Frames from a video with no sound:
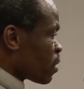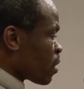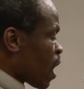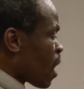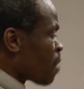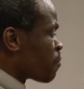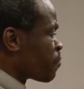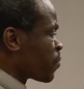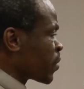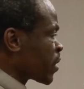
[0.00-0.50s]

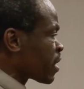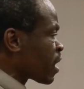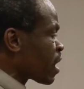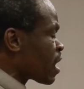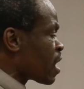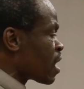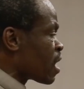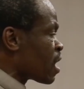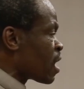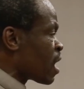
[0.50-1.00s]

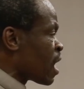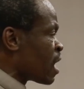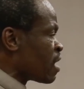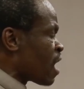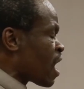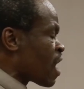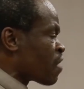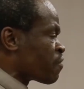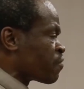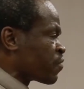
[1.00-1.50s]
Africa and
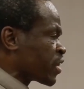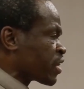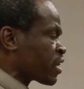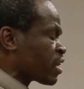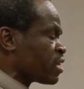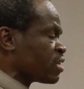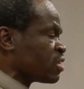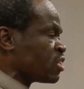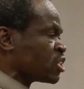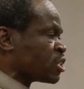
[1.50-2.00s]

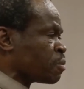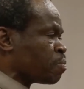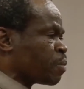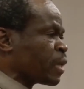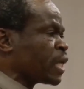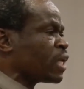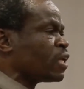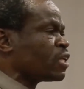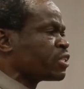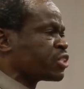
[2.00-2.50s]
Africans
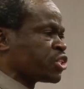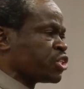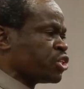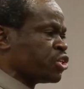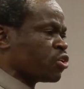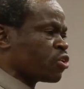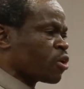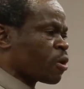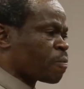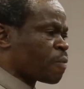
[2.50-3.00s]
built
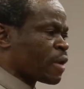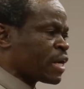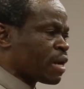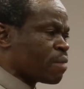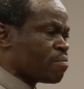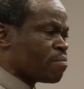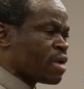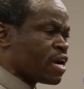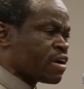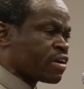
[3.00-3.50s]
Europe and
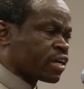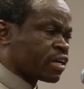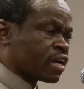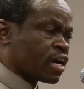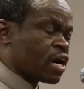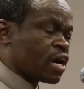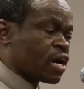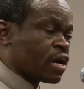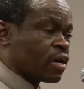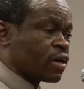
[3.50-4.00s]

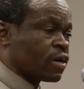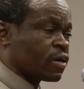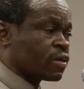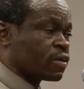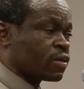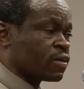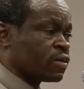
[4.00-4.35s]
America.